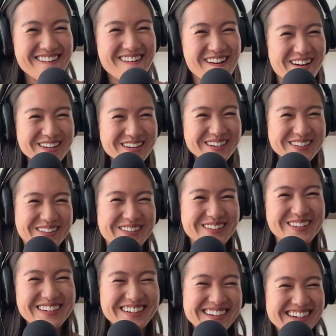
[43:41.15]
Are
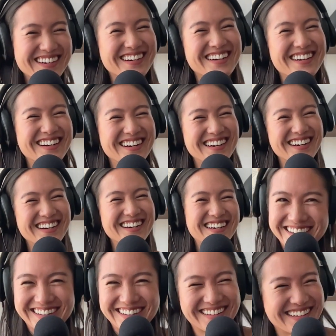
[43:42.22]

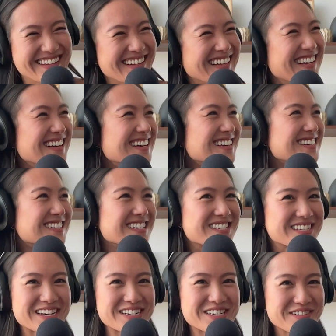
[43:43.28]
you?
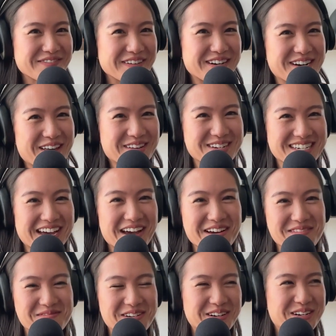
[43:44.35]
Discussion for another
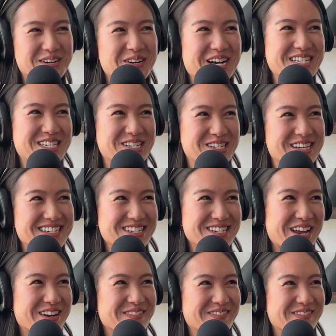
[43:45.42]
time. We'll question
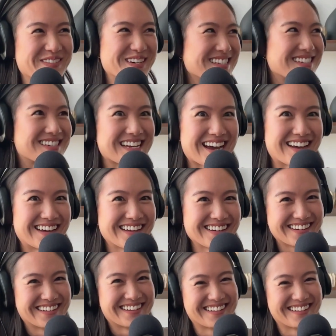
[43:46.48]
Jennifer's diet.